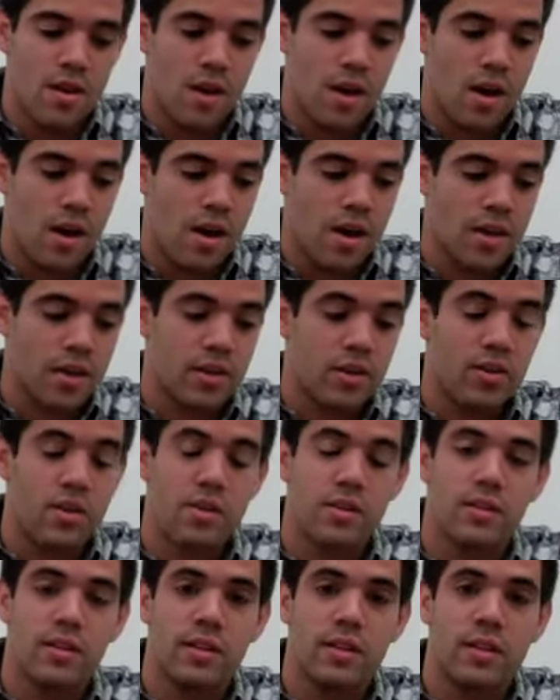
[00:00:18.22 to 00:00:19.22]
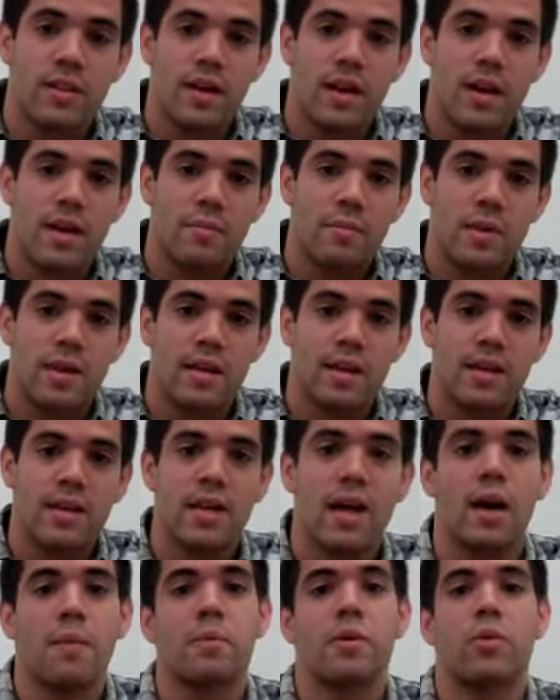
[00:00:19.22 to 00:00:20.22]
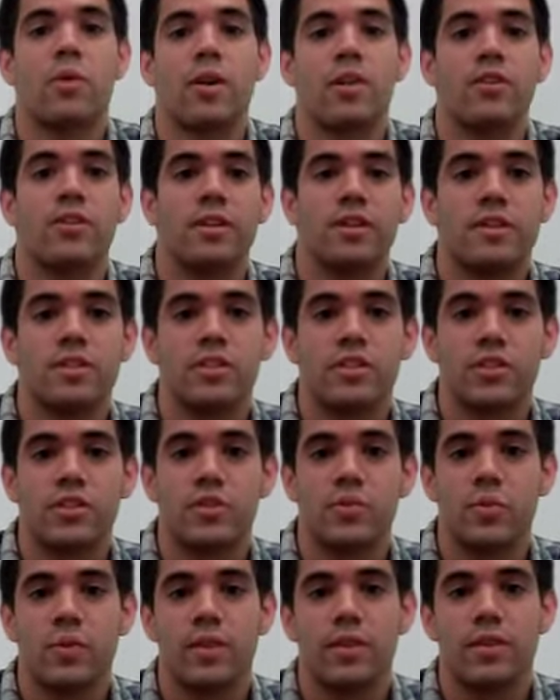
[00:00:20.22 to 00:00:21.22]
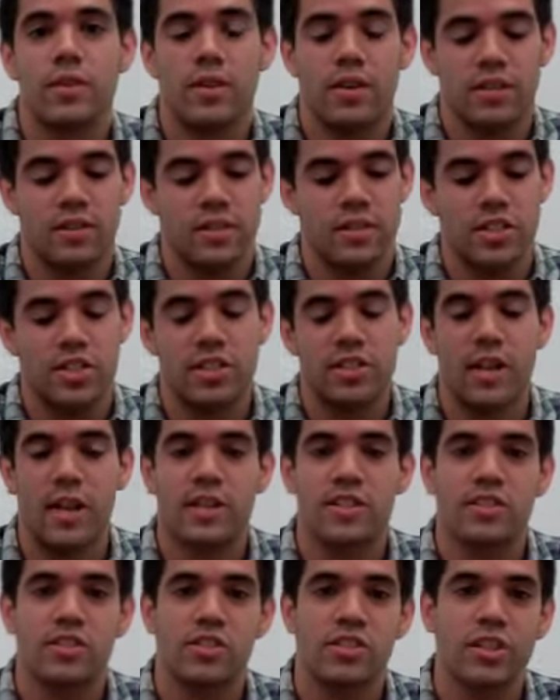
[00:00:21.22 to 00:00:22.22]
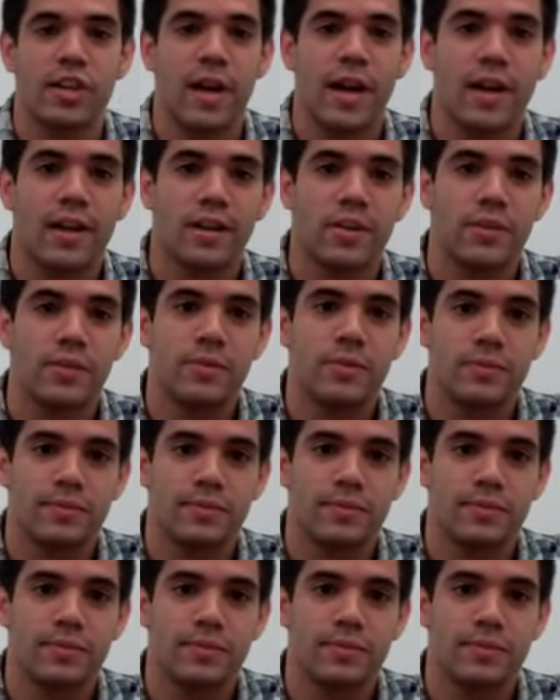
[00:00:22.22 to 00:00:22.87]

Uh, currently, I'm a copywriter intern with uh, Chicago.